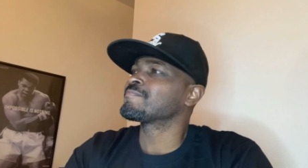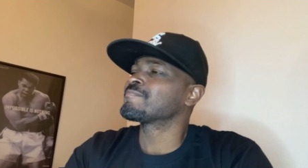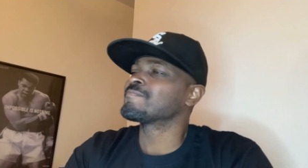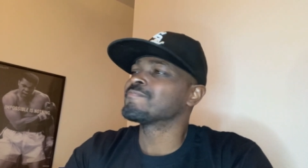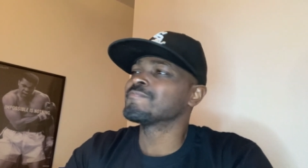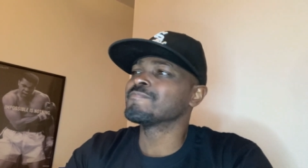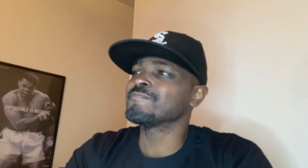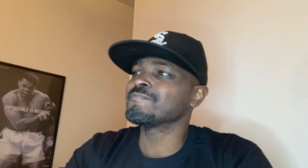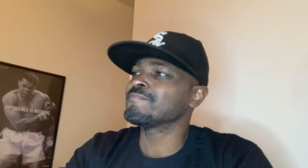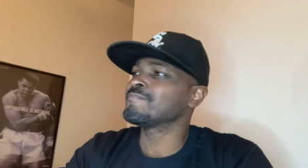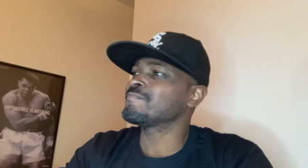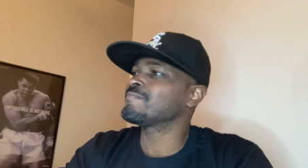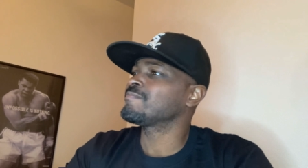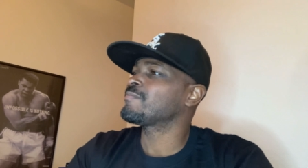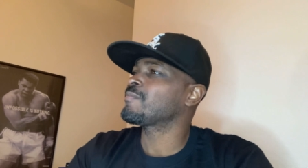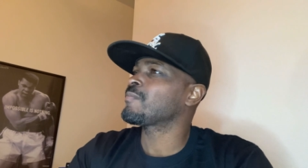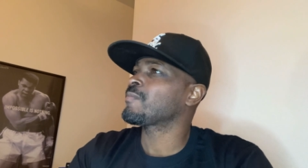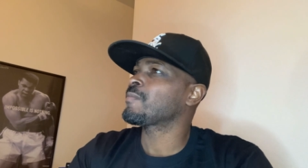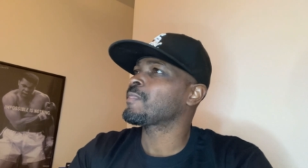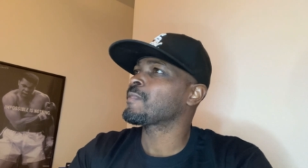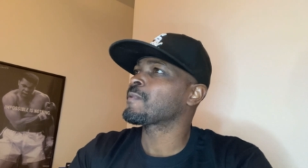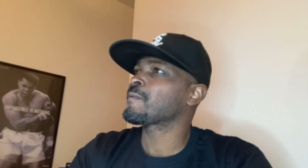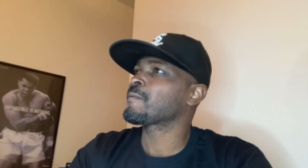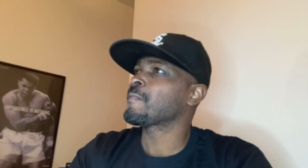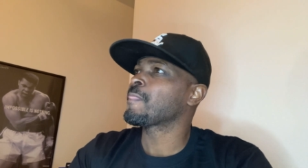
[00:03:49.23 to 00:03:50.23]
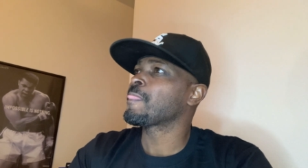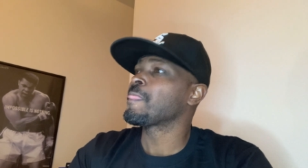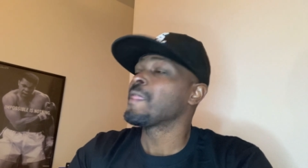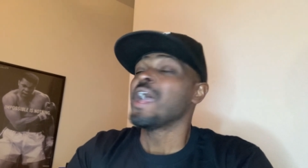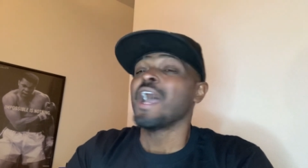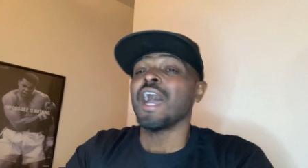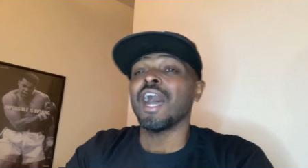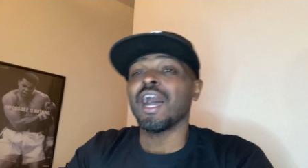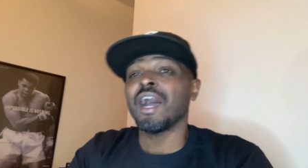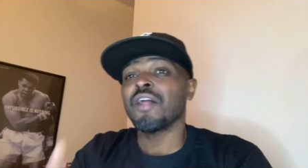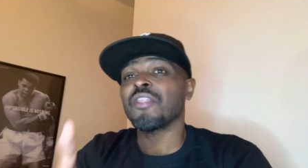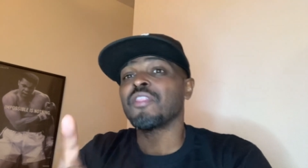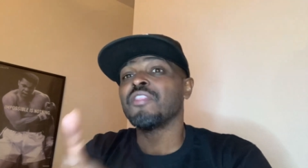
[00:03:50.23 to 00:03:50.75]
Hmm,
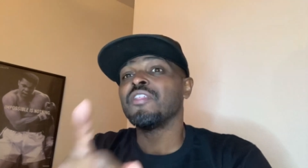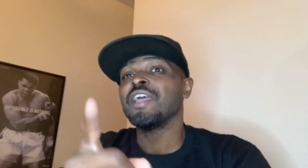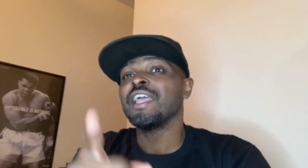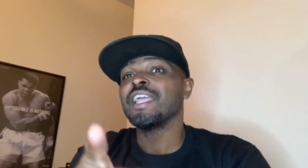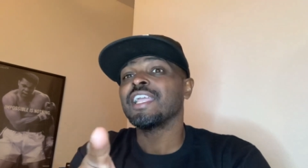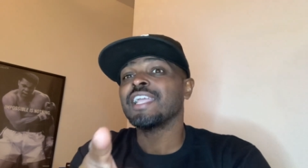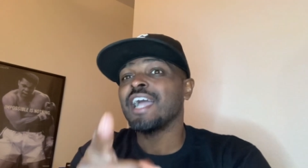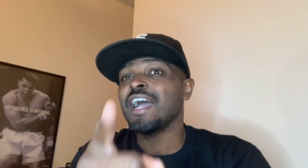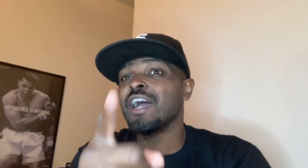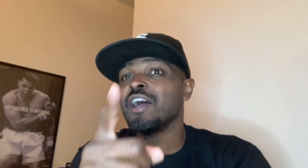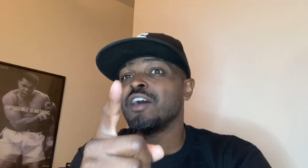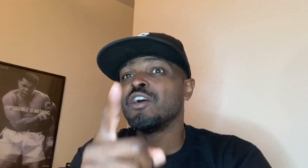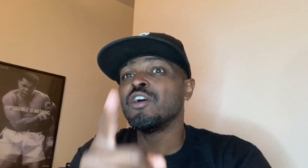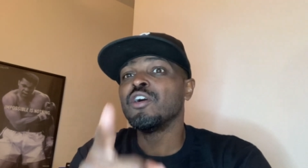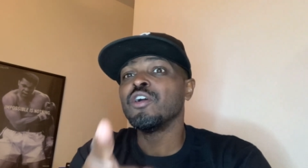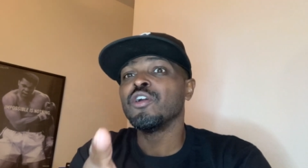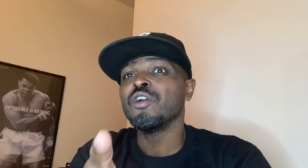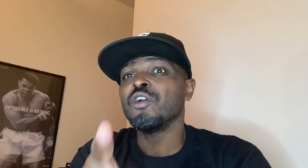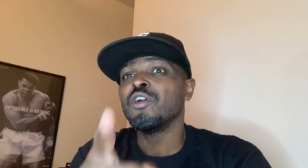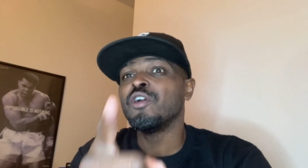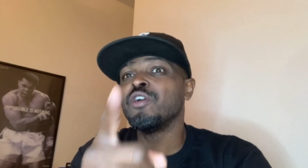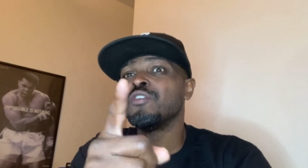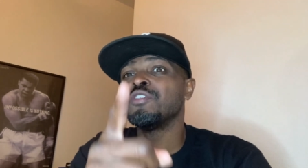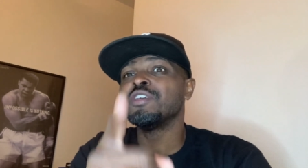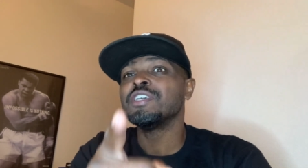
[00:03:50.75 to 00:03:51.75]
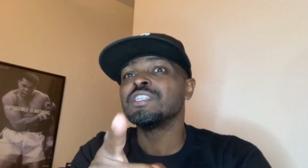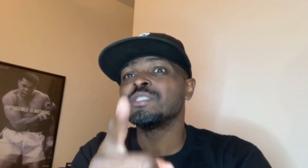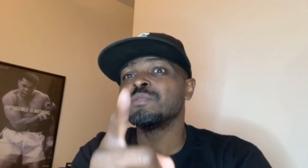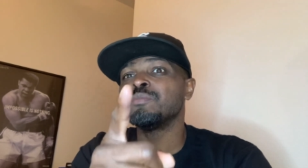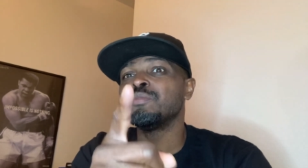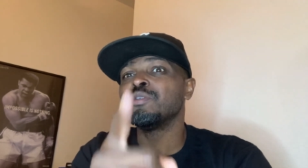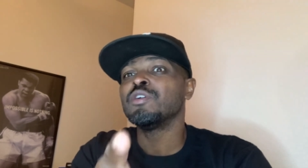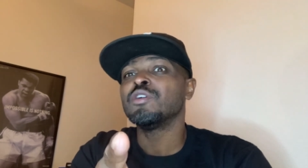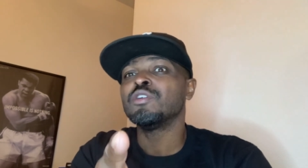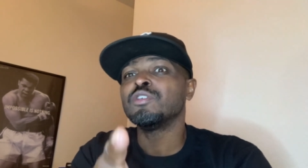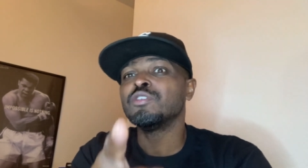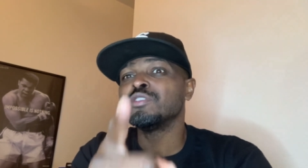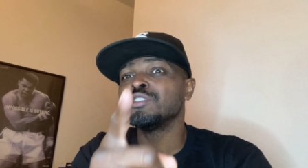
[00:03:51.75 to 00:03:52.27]
I think I heard this
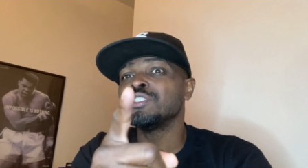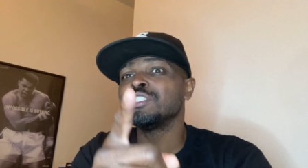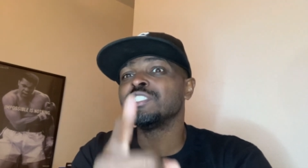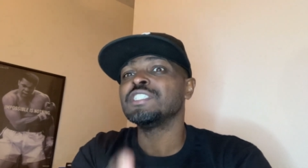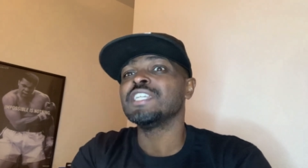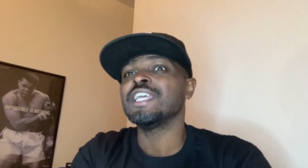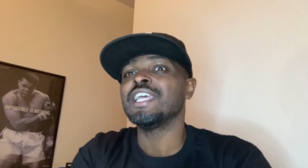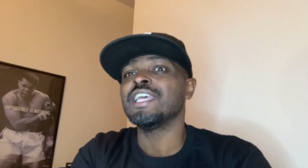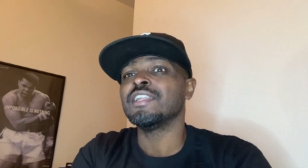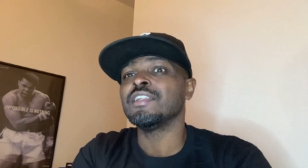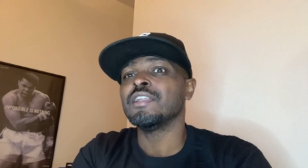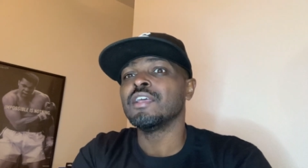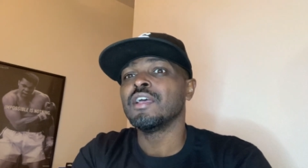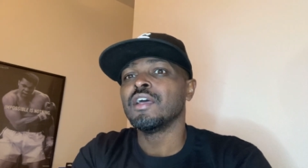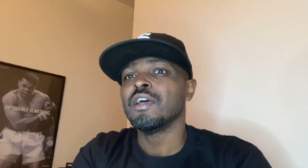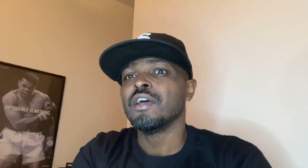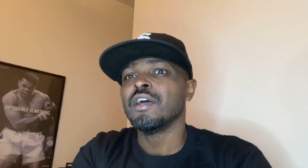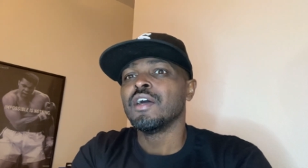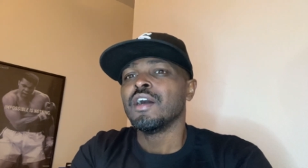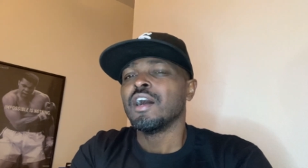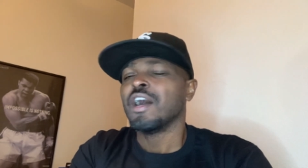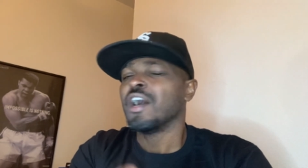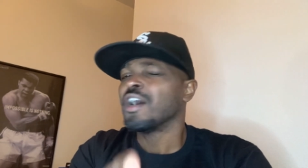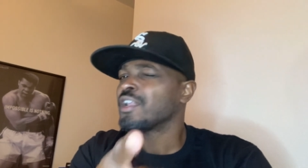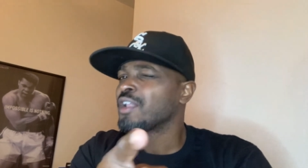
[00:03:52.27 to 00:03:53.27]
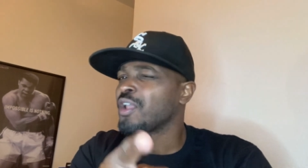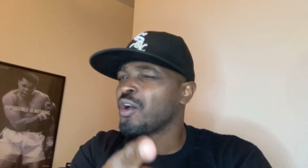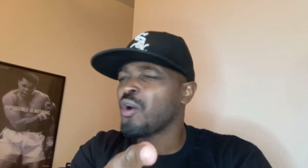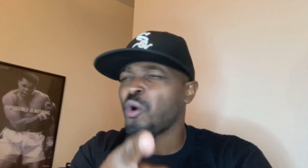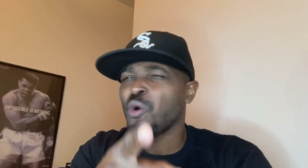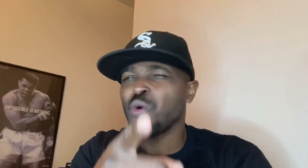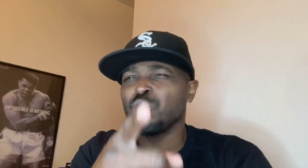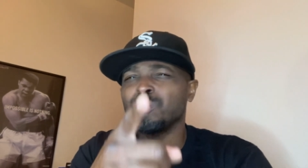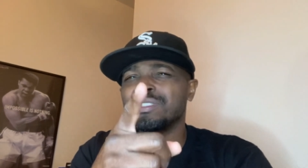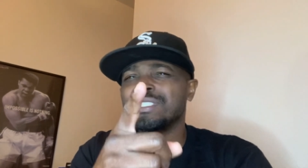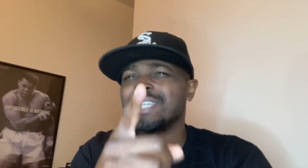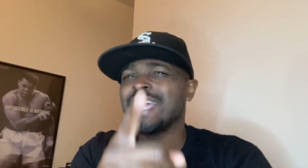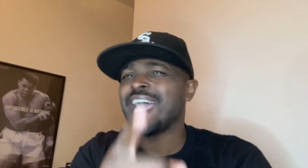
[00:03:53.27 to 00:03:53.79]
bullshit a
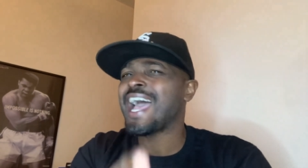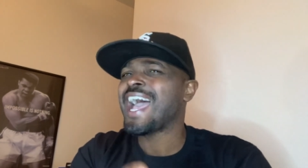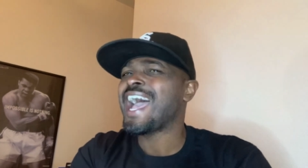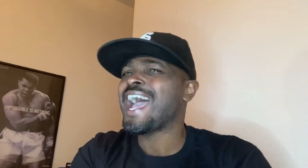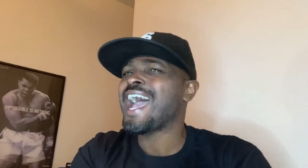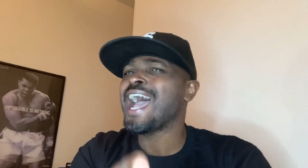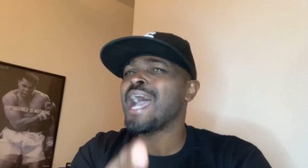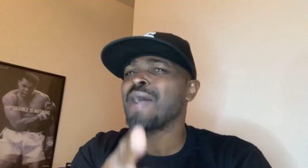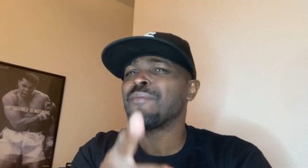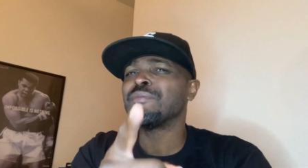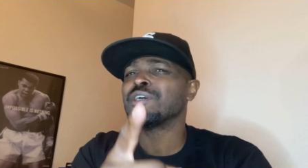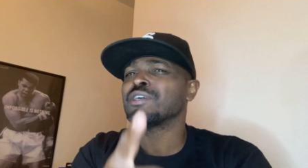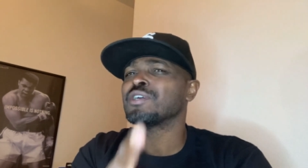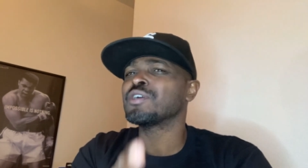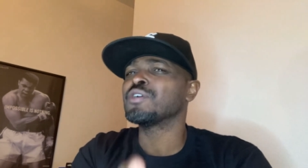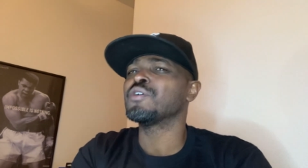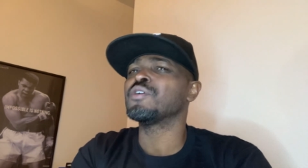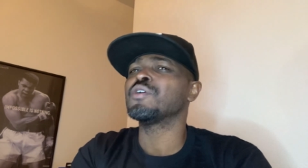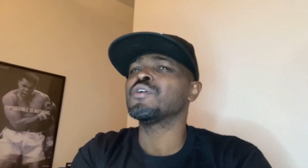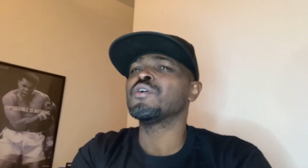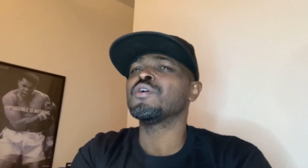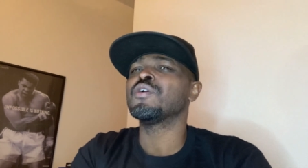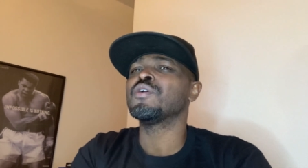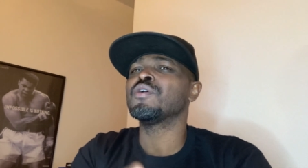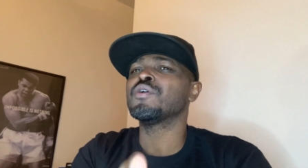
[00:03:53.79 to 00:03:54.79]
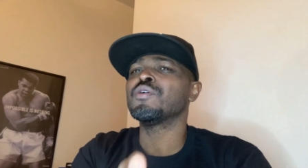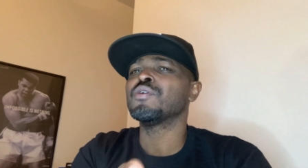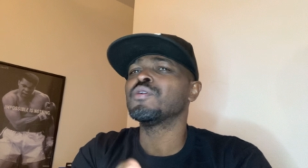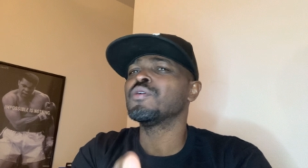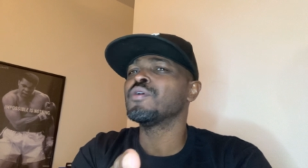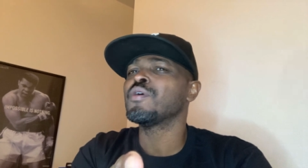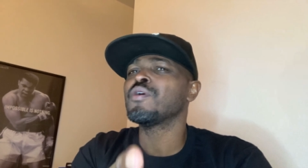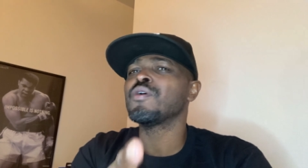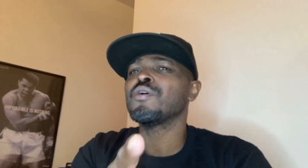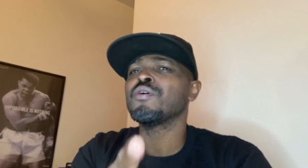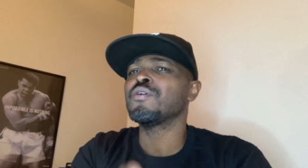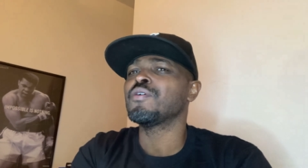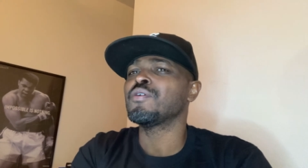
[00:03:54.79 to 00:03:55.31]
long time
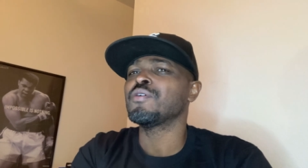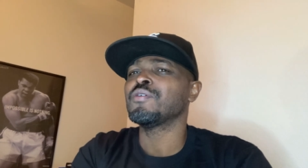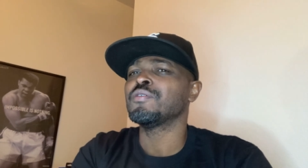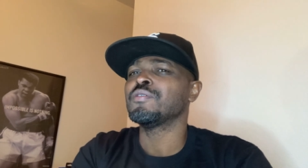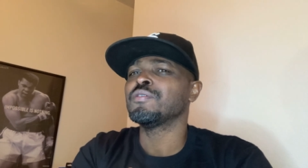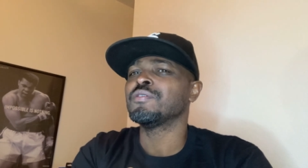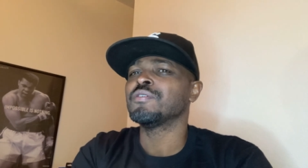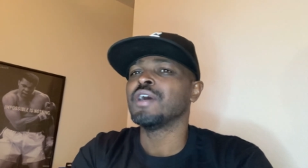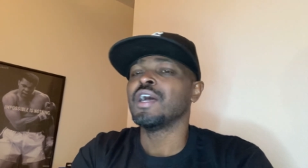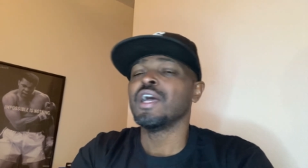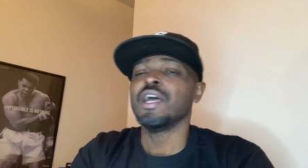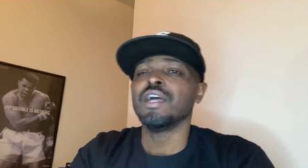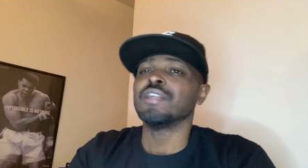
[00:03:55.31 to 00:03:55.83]
ago.